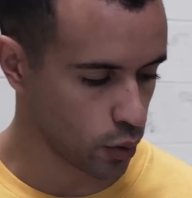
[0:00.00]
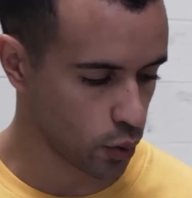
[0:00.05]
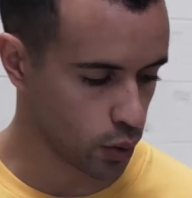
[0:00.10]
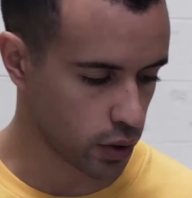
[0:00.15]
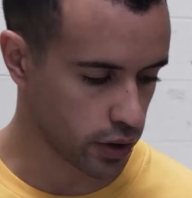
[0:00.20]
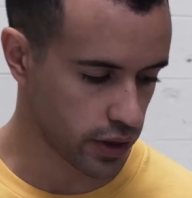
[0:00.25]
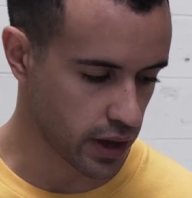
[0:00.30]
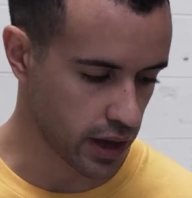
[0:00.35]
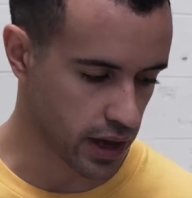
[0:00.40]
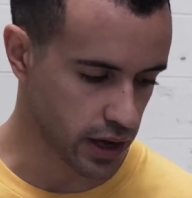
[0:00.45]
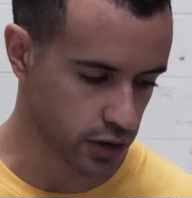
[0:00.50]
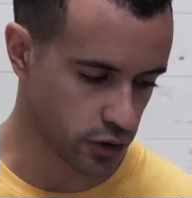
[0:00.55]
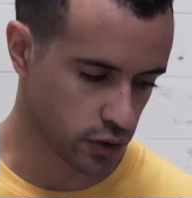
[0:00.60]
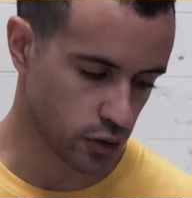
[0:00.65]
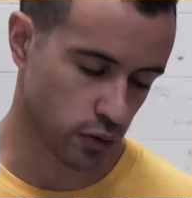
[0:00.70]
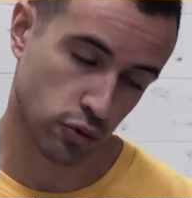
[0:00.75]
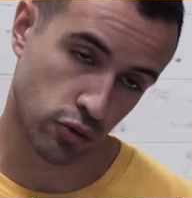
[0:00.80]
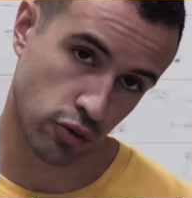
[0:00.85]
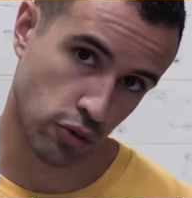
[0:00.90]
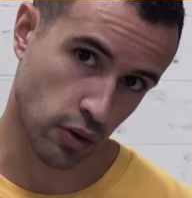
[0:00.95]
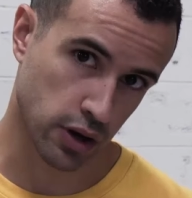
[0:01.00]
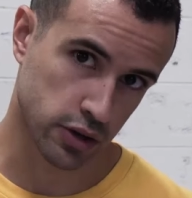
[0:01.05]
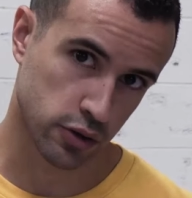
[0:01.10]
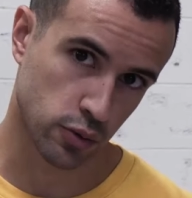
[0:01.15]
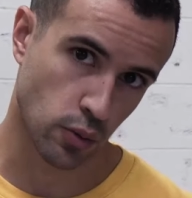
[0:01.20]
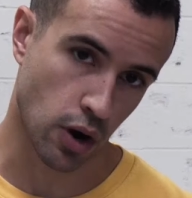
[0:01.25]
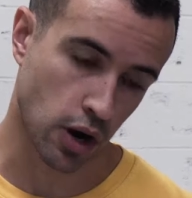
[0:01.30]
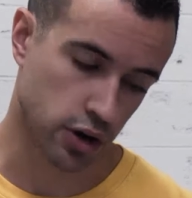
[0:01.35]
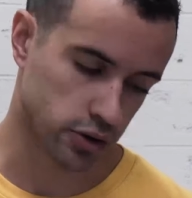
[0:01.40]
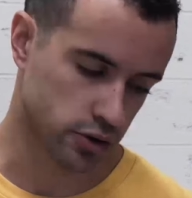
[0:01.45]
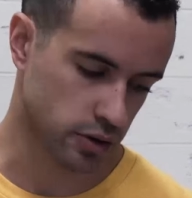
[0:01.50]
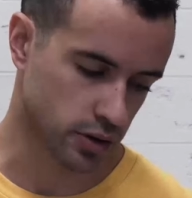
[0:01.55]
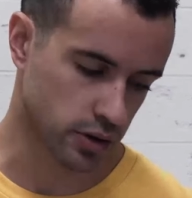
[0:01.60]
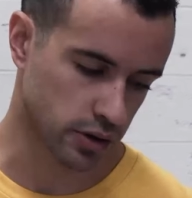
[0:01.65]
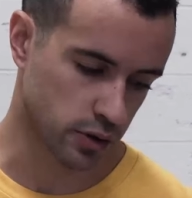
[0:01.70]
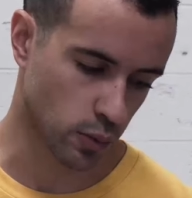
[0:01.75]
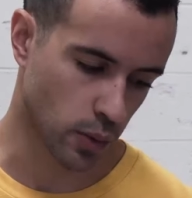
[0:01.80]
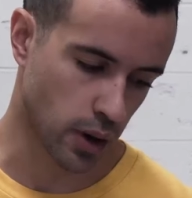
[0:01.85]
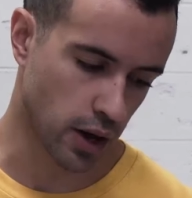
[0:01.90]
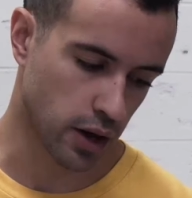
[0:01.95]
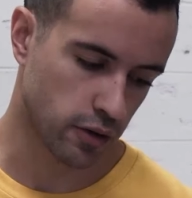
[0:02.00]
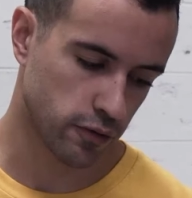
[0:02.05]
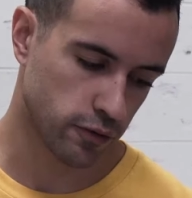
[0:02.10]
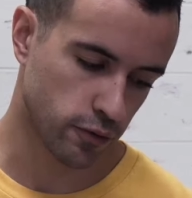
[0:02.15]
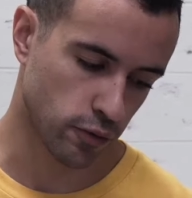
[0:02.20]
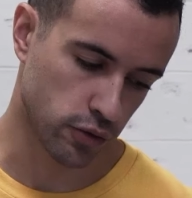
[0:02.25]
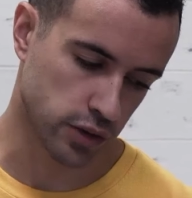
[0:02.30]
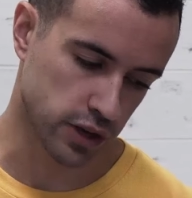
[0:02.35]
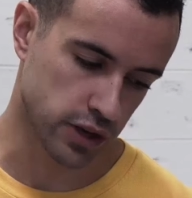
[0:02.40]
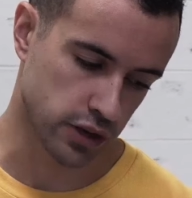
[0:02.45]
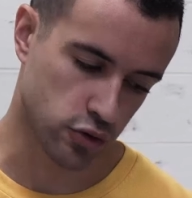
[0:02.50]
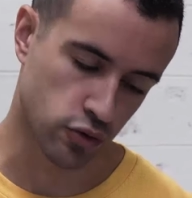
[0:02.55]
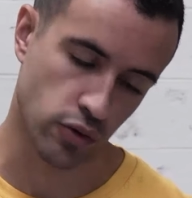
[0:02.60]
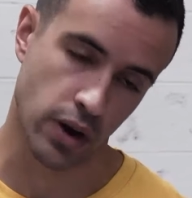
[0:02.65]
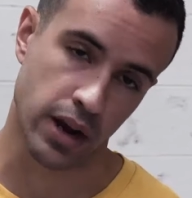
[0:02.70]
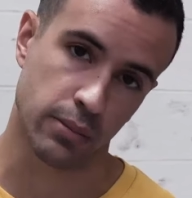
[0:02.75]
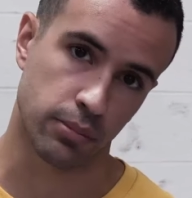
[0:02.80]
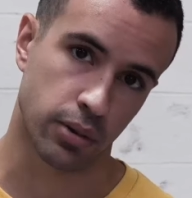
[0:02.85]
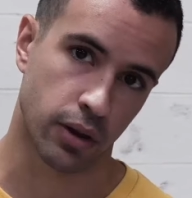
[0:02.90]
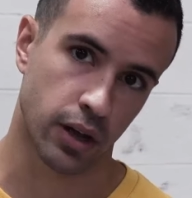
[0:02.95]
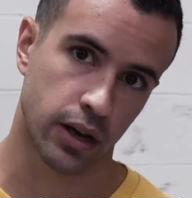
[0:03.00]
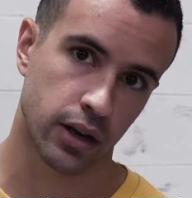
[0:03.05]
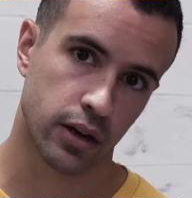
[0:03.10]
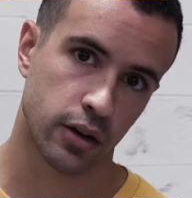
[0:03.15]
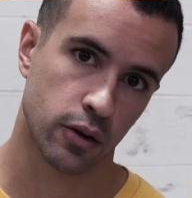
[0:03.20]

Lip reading: with a new crush washer as well for the drain plug,